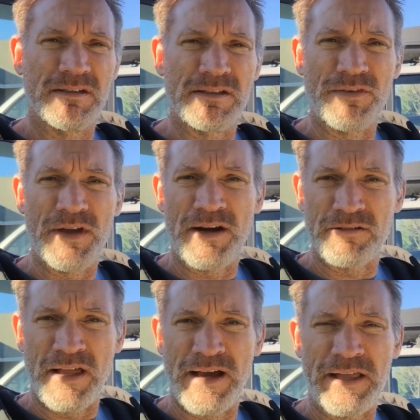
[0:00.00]

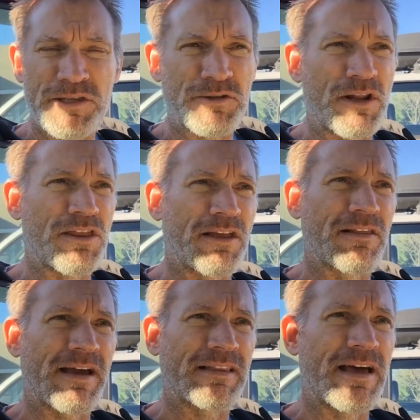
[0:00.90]
airlines or anything
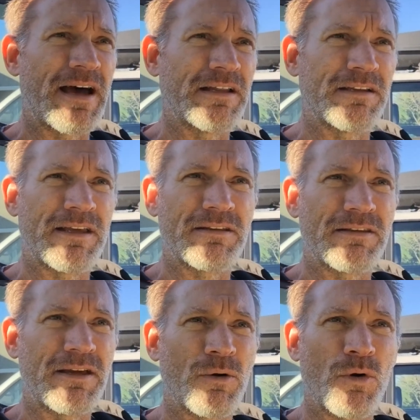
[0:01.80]
like that, and
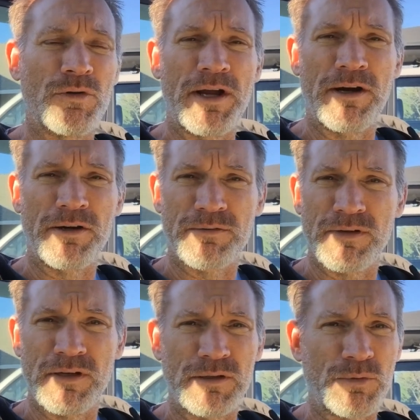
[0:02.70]
they hold air
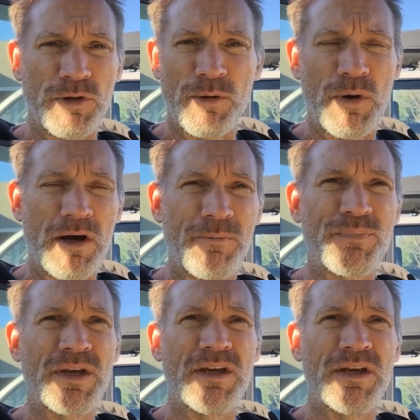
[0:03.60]
really well.